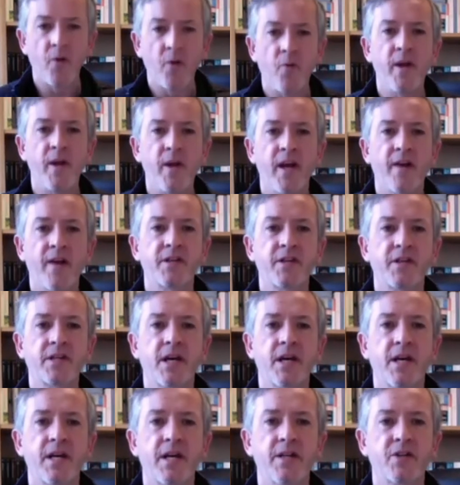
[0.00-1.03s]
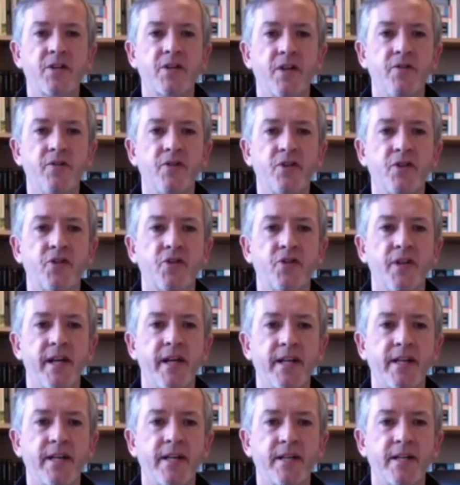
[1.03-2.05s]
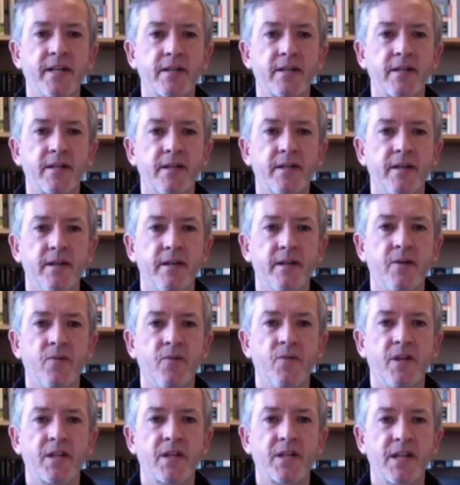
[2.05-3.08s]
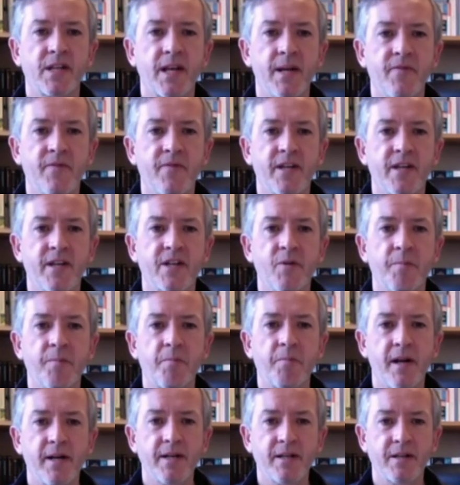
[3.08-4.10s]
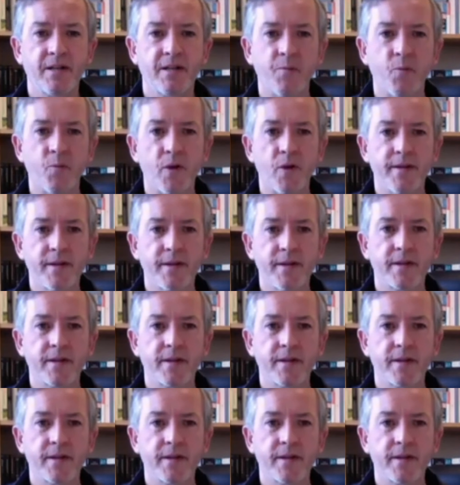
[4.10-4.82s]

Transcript: we have to touch those strings with the same fingers we plucked them with